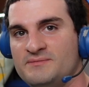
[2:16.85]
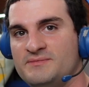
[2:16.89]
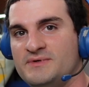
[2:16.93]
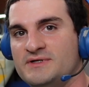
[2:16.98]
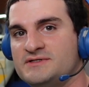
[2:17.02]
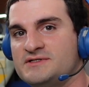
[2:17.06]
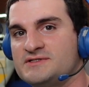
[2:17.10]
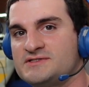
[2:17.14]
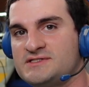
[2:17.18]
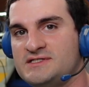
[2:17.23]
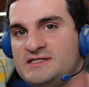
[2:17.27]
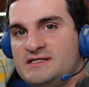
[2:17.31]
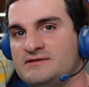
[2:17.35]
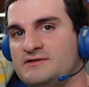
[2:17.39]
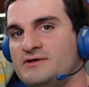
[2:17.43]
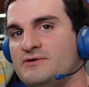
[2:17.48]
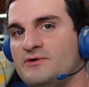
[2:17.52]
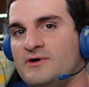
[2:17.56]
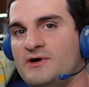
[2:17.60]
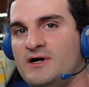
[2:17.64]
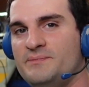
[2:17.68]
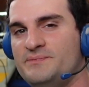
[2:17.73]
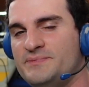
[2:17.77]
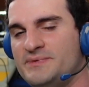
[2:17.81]
But to see it
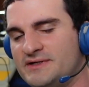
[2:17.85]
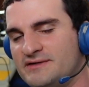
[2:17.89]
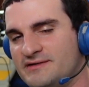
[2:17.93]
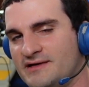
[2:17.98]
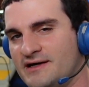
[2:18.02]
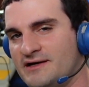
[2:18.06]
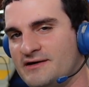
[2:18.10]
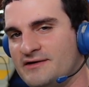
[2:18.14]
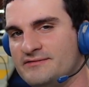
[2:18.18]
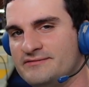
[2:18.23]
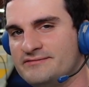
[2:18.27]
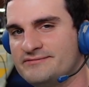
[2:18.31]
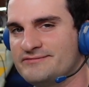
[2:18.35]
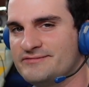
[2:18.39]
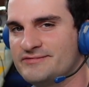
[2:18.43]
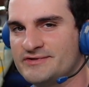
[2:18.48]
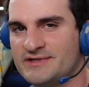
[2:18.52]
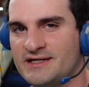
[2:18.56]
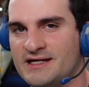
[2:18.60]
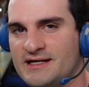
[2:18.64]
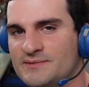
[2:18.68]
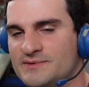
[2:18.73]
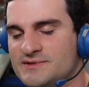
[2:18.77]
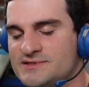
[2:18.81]
go up and down,
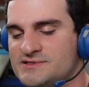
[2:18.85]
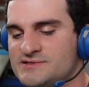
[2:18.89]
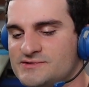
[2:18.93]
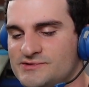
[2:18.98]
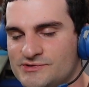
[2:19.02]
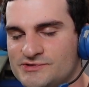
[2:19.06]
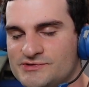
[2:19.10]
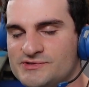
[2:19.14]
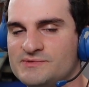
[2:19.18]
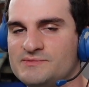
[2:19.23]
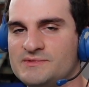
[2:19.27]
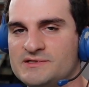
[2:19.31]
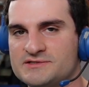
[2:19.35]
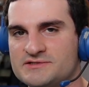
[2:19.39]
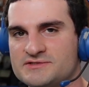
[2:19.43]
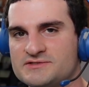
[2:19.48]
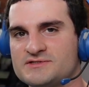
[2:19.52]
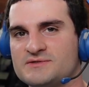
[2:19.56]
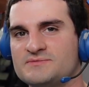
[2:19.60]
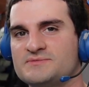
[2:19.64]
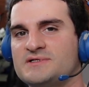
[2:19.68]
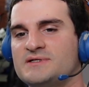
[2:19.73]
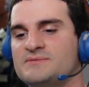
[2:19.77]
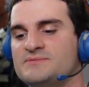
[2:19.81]
but the average usually means there's
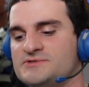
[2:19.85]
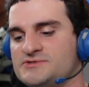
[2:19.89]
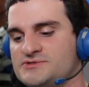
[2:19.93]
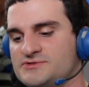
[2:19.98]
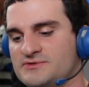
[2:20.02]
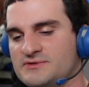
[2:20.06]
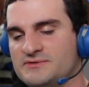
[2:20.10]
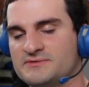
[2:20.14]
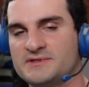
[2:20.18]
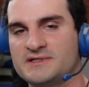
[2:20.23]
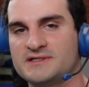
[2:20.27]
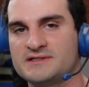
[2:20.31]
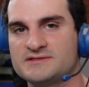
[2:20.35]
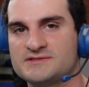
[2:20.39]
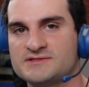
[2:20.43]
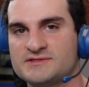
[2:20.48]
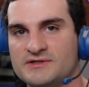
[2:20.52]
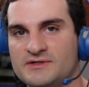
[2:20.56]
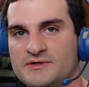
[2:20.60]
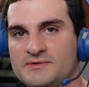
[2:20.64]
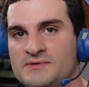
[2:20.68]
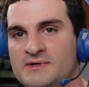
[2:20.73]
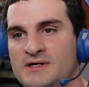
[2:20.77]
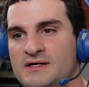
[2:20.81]
some type of short, right?
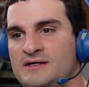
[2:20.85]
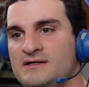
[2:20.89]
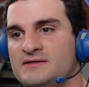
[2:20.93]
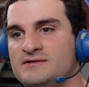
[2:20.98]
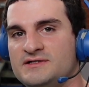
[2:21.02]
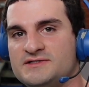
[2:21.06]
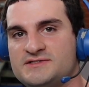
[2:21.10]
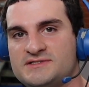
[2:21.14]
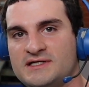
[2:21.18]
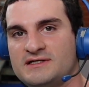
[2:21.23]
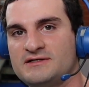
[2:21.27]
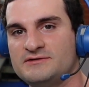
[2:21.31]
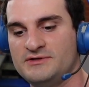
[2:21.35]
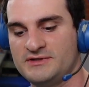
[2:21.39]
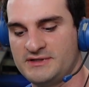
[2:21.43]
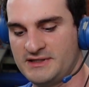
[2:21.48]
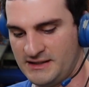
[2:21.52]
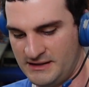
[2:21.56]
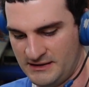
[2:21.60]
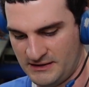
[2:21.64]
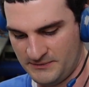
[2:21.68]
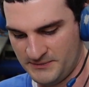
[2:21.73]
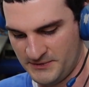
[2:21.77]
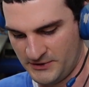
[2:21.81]
So let's take a look
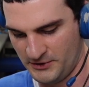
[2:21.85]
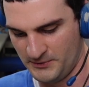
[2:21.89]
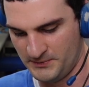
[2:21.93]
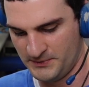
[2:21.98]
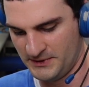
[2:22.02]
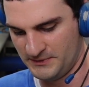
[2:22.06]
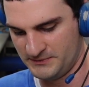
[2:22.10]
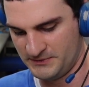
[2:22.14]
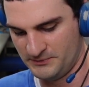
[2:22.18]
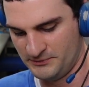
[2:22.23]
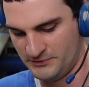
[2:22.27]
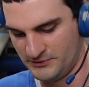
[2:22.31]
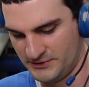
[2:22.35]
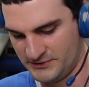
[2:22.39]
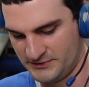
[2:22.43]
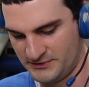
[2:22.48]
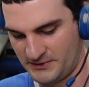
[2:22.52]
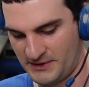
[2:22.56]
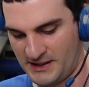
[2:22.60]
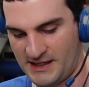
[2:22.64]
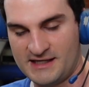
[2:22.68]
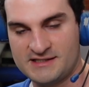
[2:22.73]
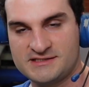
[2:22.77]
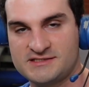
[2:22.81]
at it. I'm going to open up the board.
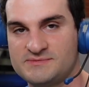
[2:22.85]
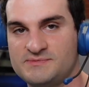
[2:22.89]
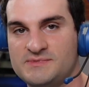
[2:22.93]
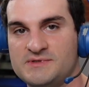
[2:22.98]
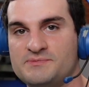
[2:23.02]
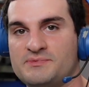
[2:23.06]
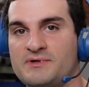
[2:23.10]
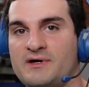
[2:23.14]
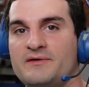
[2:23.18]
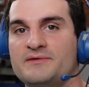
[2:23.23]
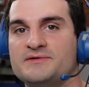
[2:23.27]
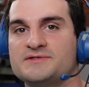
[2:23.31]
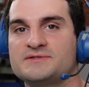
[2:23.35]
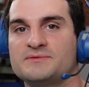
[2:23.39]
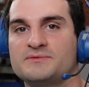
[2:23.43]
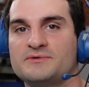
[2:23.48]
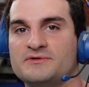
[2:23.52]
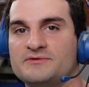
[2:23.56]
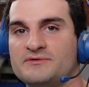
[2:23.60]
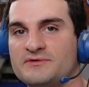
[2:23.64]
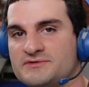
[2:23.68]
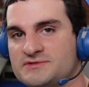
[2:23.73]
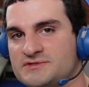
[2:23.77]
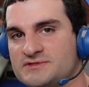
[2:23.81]
There has to be probably some
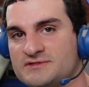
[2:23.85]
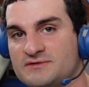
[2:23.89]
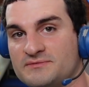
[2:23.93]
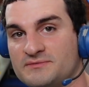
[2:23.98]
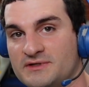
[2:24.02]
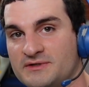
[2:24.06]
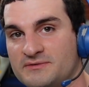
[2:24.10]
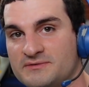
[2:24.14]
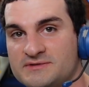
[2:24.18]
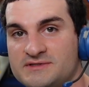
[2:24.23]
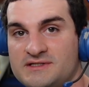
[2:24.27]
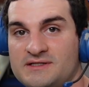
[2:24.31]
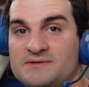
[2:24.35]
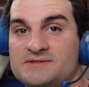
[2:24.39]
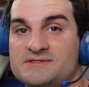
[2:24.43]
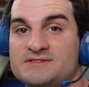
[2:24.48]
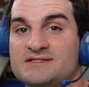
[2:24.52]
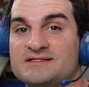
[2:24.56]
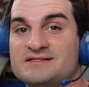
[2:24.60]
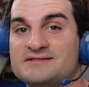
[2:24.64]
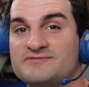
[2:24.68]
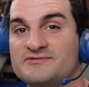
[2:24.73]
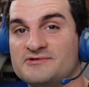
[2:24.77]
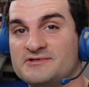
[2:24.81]
corrosion, some liquid damage.
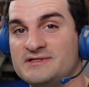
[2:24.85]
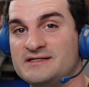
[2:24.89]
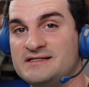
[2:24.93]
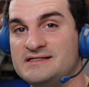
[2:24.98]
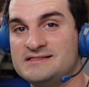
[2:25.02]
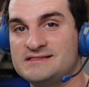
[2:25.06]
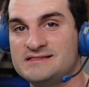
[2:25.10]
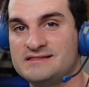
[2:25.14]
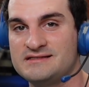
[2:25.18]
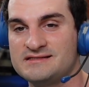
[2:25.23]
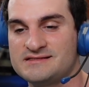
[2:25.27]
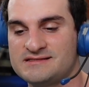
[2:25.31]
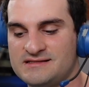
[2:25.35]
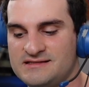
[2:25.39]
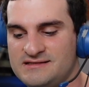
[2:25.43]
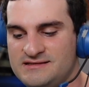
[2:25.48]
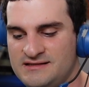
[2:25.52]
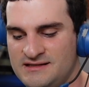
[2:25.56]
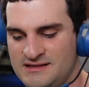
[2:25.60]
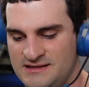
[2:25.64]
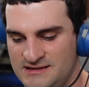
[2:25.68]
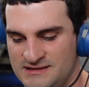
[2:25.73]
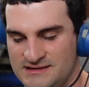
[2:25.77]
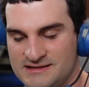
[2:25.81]
That's very easy to
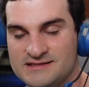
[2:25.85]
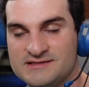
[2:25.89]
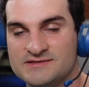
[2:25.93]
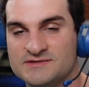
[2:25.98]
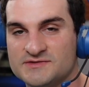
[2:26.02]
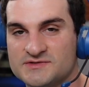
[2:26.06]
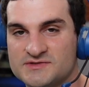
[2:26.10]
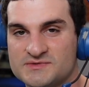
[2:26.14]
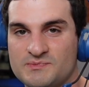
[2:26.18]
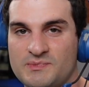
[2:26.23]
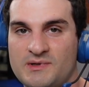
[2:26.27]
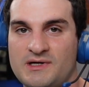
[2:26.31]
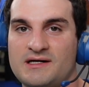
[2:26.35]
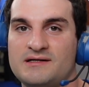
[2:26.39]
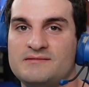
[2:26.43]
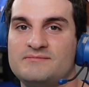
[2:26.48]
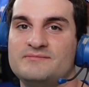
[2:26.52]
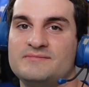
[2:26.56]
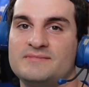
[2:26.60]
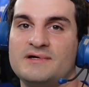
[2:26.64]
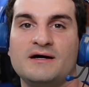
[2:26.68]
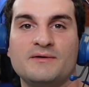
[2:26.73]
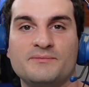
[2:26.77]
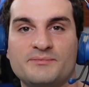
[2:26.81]
see, easy to
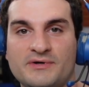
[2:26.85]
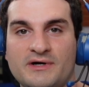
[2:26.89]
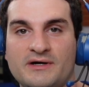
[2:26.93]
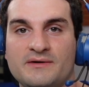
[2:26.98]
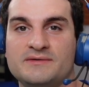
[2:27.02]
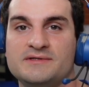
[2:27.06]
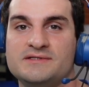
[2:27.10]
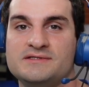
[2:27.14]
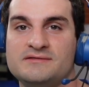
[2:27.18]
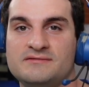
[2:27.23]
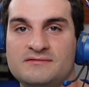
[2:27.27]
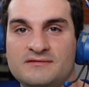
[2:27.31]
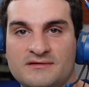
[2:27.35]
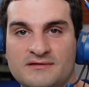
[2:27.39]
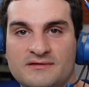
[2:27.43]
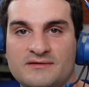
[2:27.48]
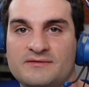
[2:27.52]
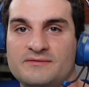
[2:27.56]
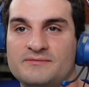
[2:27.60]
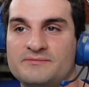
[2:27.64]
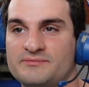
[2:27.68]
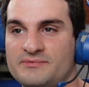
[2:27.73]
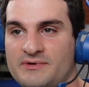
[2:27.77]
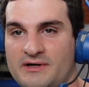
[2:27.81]
spot. I'm probably
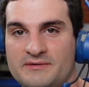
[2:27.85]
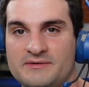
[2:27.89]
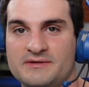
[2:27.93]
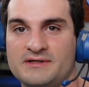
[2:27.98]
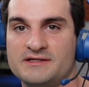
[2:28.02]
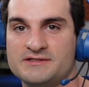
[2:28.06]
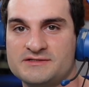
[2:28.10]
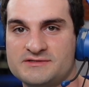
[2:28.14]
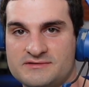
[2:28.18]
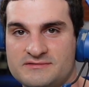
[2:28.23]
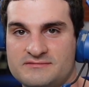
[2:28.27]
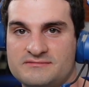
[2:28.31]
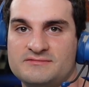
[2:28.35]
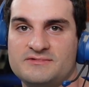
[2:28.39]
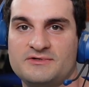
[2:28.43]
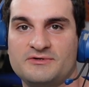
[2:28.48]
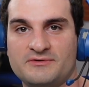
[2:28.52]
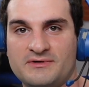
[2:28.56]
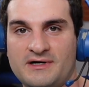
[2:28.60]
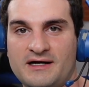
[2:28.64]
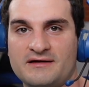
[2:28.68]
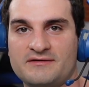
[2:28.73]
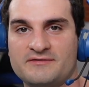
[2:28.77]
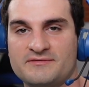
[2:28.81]
probably that's
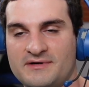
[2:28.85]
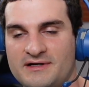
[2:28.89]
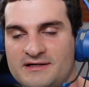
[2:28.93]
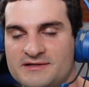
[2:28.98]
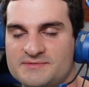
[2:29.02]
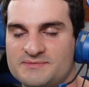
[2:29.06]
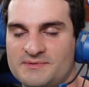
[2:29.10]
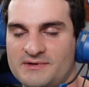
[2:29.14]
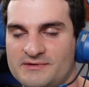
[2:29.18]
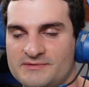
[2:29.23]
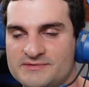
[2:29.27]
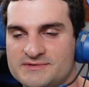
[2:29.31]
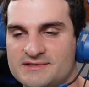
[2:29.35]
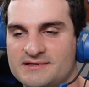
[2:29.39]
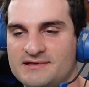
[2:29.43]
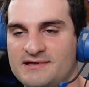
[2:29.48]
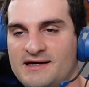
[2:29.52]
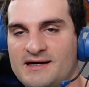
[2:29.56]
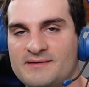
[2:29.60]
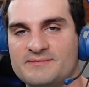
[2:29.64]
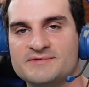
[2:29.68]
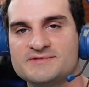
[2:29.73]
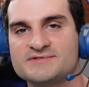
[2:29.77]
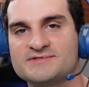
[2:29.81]
correct, right? It's probably what's going
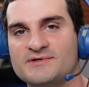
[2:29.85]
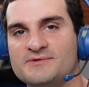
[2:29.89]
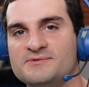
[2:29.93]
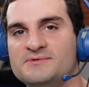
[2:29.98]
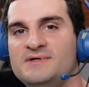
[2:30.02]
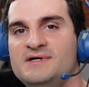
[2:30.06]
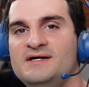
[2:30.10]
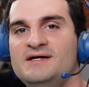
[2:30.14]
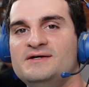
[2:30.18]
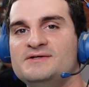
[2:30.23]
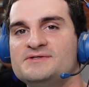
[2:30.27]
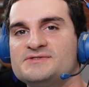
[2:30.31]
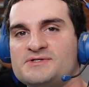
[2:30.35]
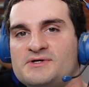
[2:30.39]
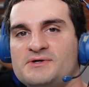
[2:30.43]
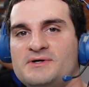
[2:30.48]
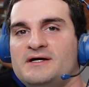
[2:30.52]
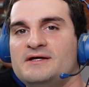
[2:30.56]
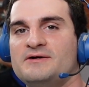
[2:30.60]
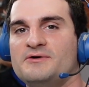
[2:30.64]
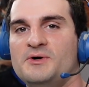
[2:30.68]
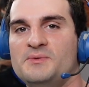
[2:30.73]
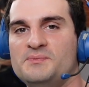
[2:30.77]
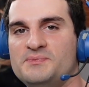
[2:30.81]
to happen. So let's go
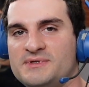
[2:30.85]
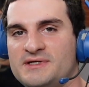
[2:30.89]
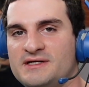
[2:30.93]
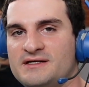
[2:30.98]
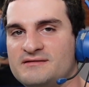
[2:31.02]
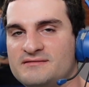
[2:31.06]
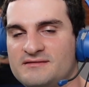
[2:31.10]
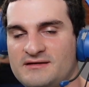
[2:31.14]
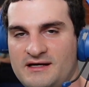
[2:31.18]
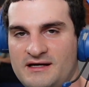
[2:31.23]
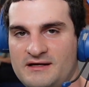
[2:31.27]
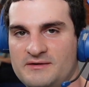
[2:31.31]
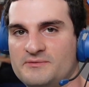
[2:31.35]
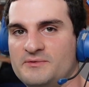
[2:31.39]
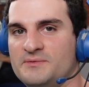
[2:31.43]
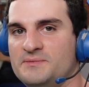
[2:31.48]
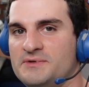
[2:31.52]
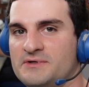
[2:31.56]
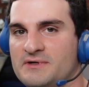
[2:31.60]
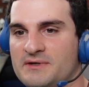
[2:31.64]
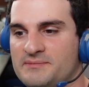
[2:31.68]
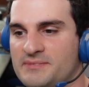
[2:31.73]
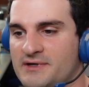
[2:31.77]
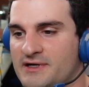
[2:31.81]
ahead, open it, and we'll
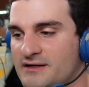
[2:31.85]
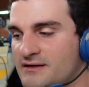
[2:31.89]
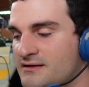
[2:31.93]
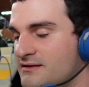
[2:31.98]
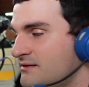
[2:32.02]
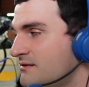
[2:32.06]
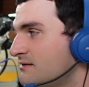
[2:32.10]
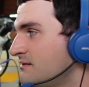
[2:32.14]
be right back.